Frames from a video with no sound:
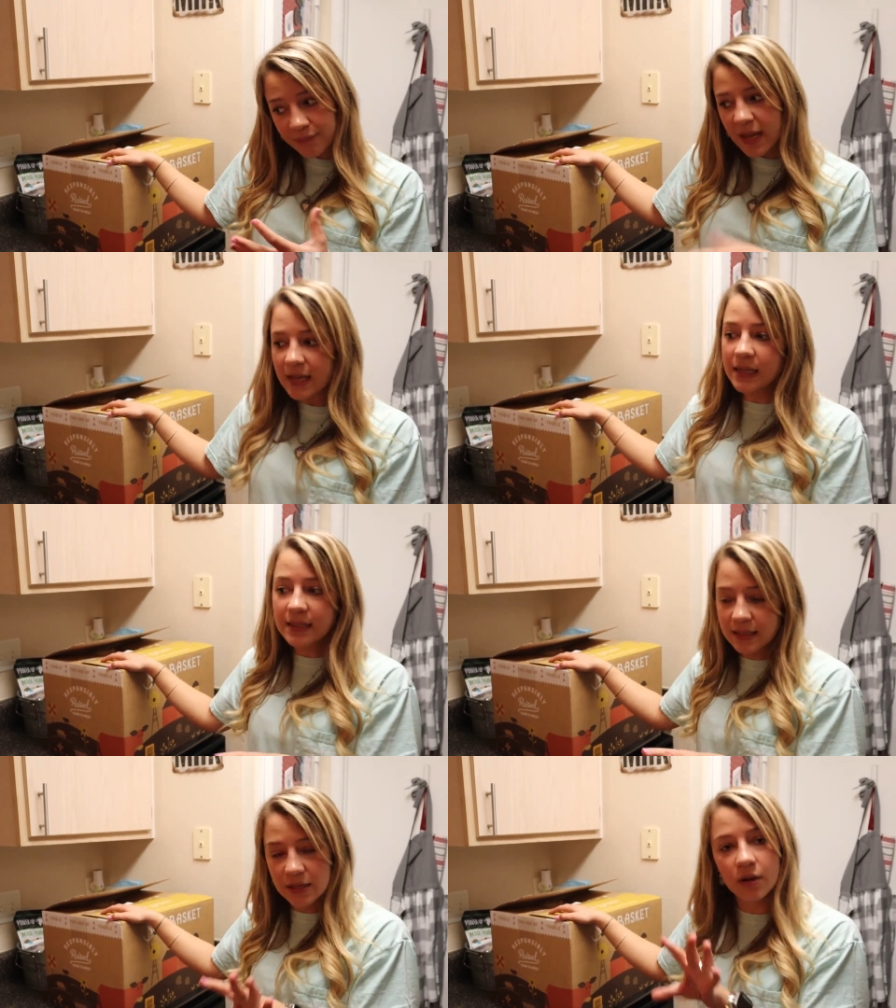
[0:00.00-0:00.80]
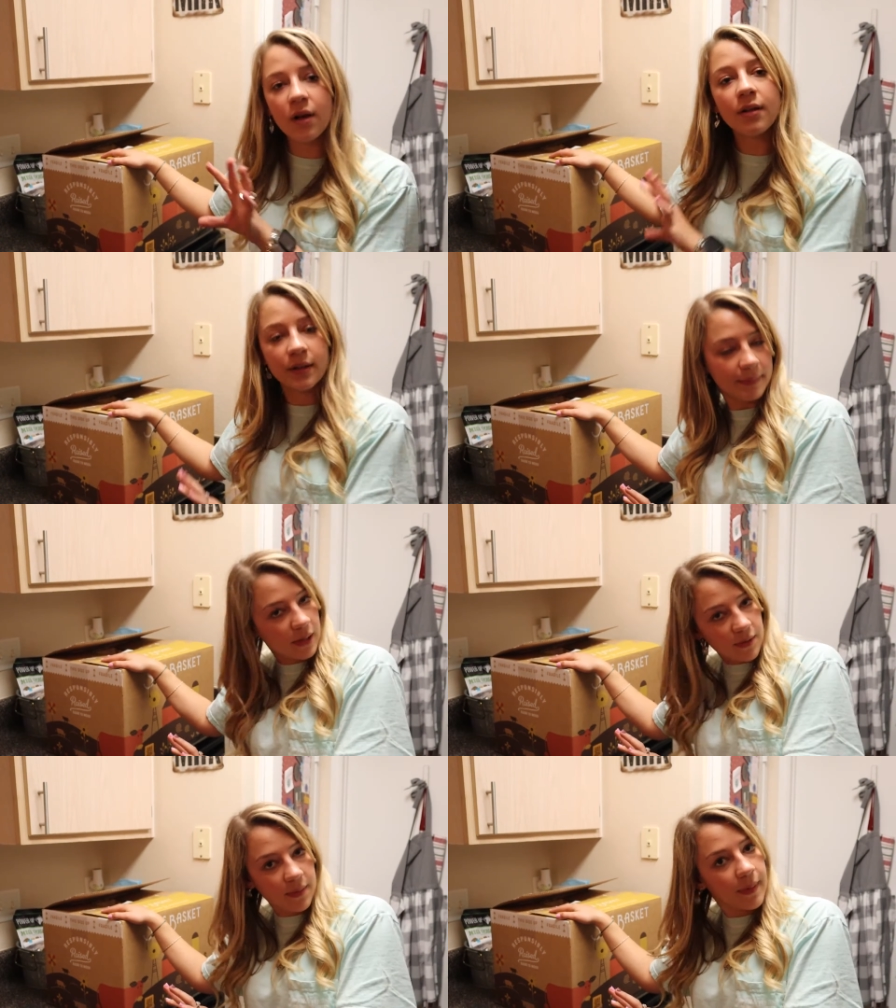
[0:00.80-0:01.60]
it is still a little bit
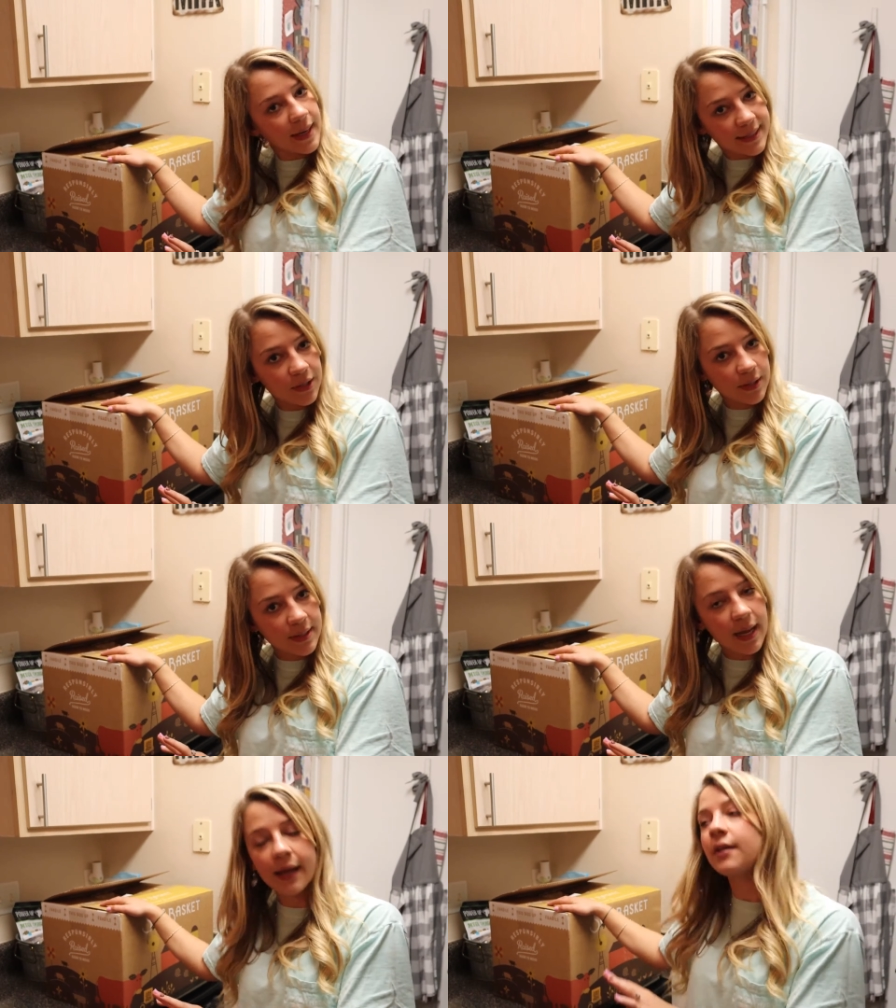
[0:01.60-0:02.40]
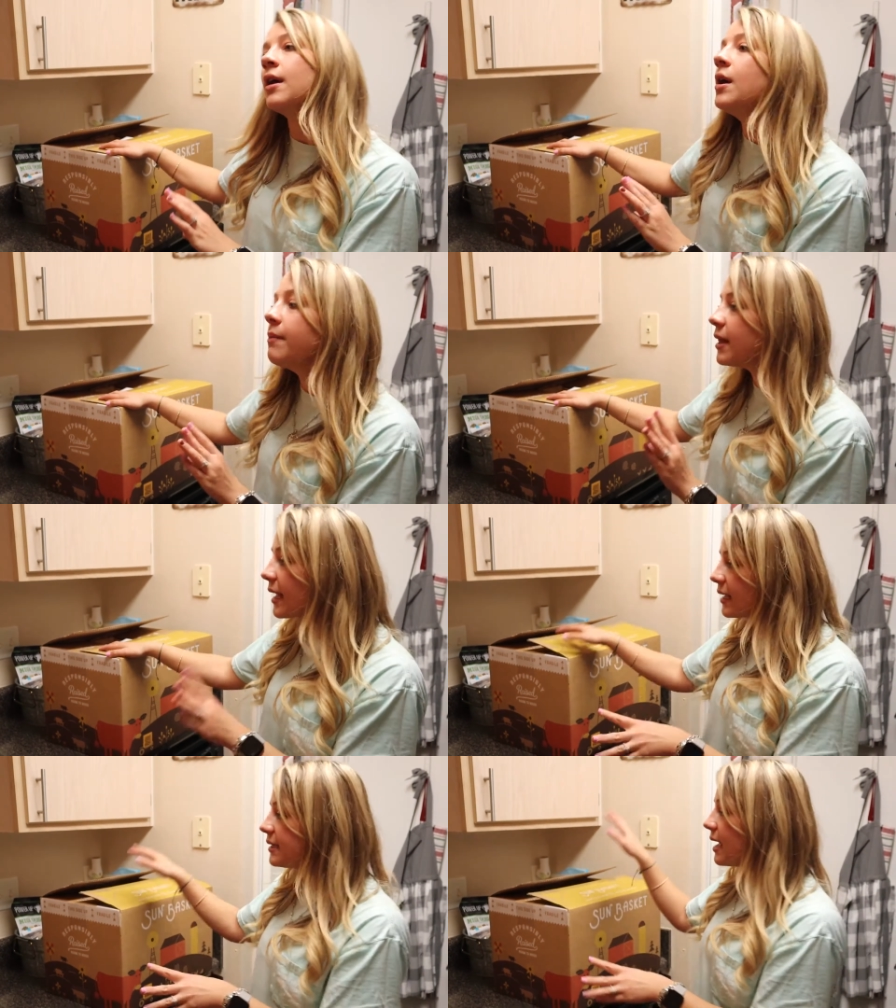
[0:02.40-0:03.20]
on the pricier side. But like
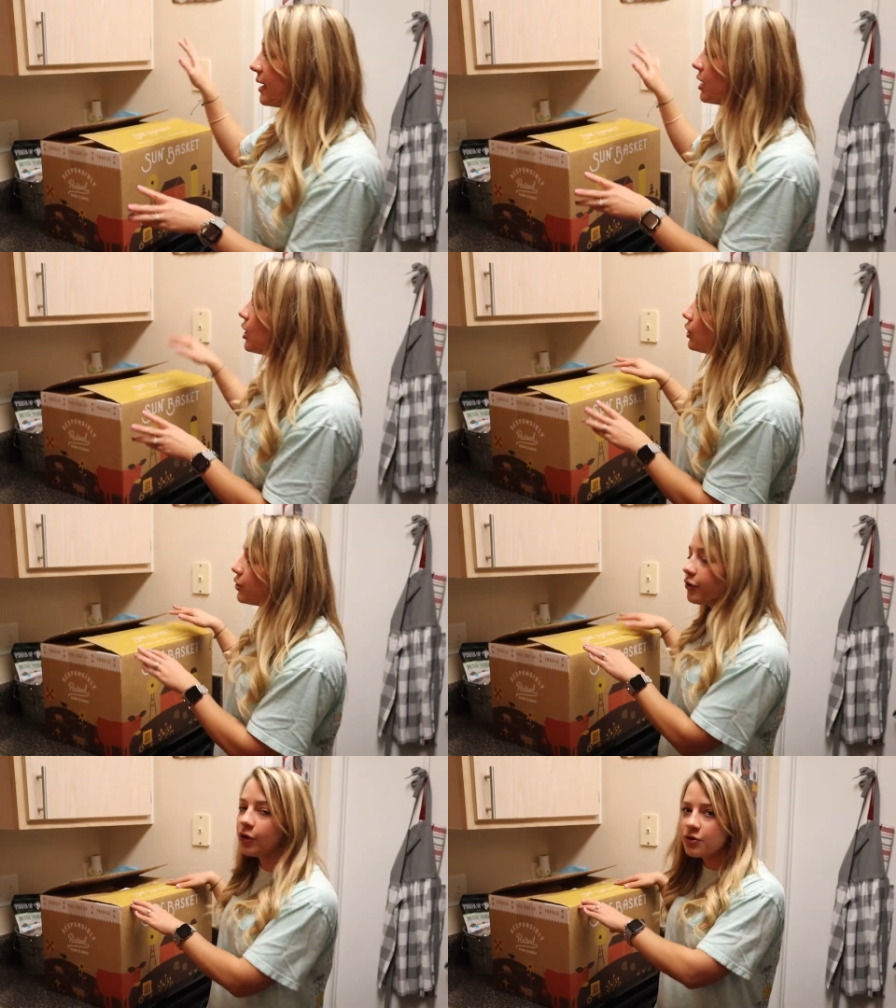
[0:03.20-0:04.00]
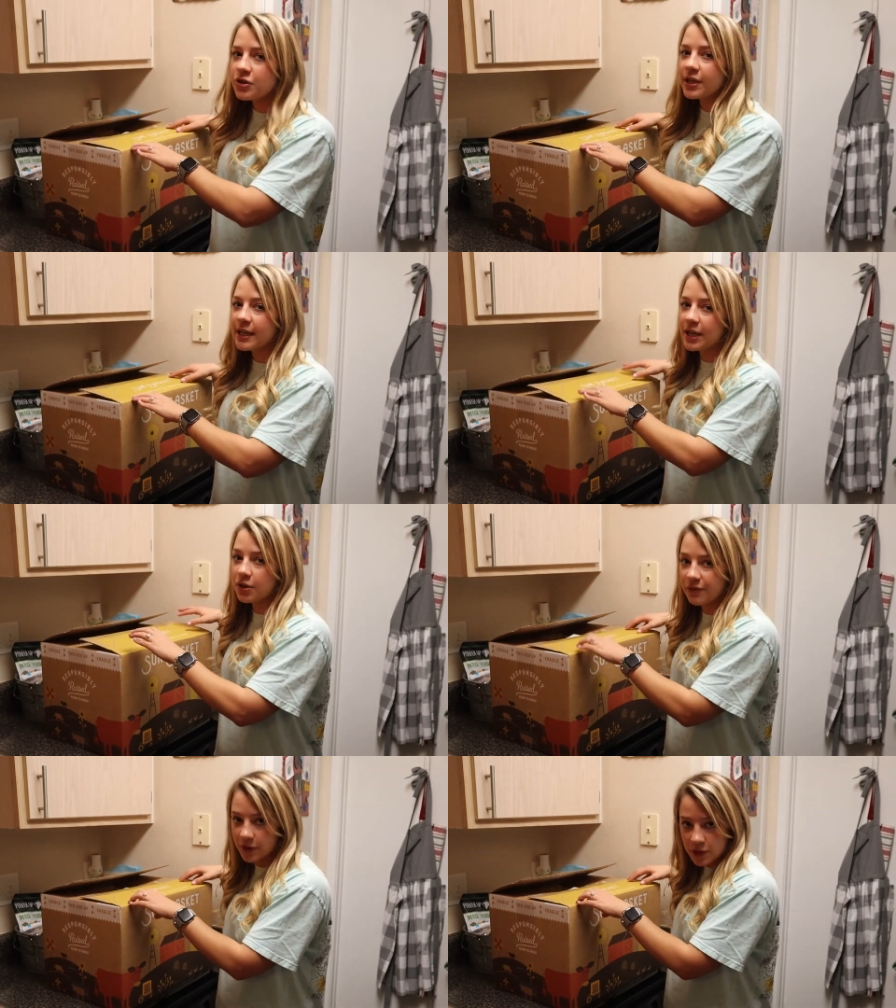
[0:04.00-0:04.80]
I said, you usually get
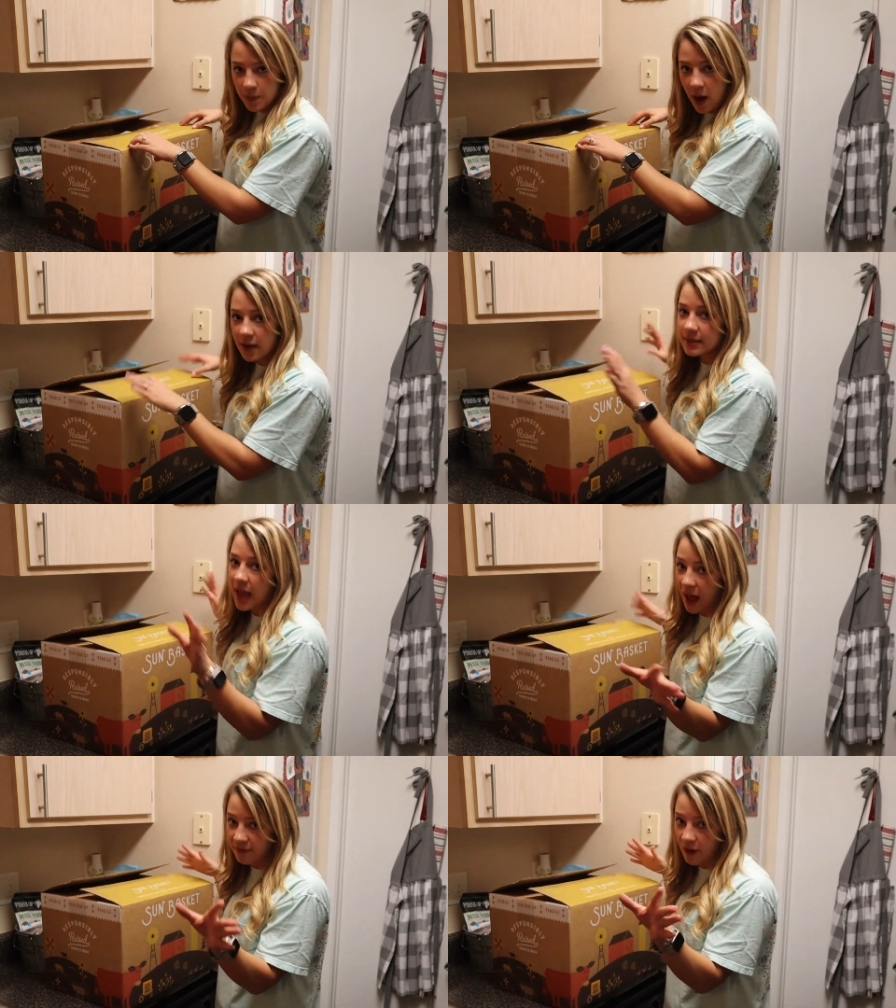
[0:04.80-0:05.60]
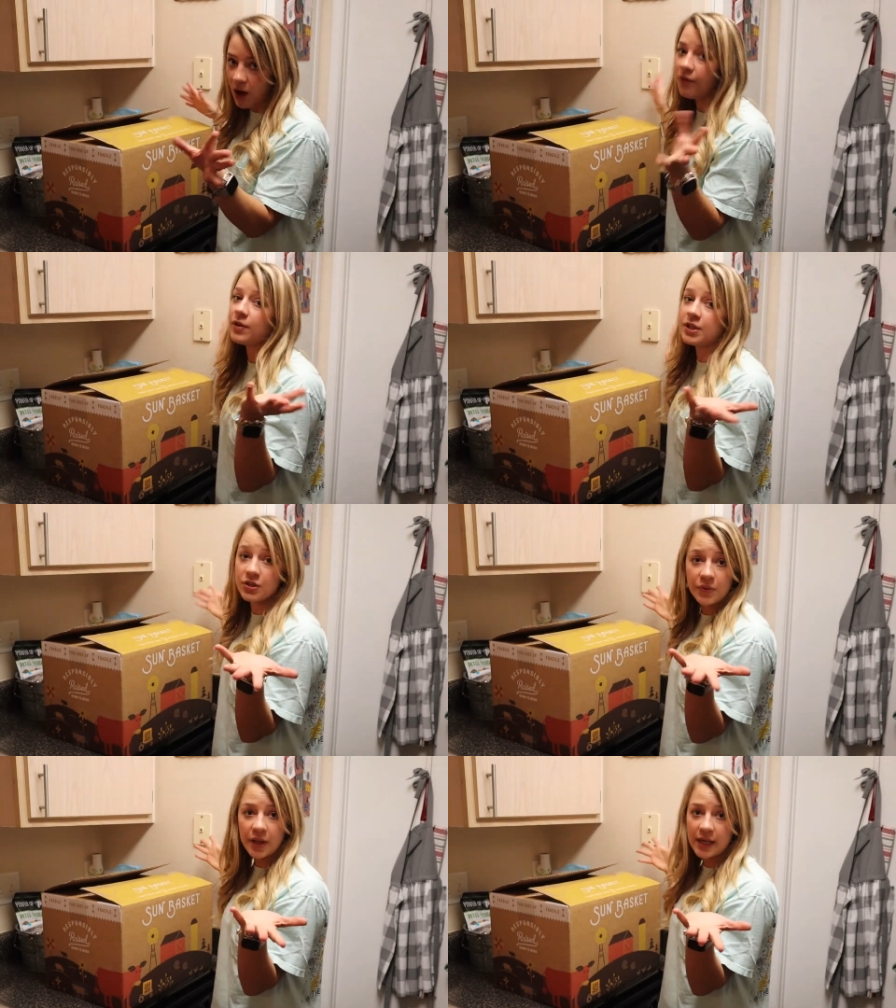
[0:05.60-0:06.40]
your first box half off, which is really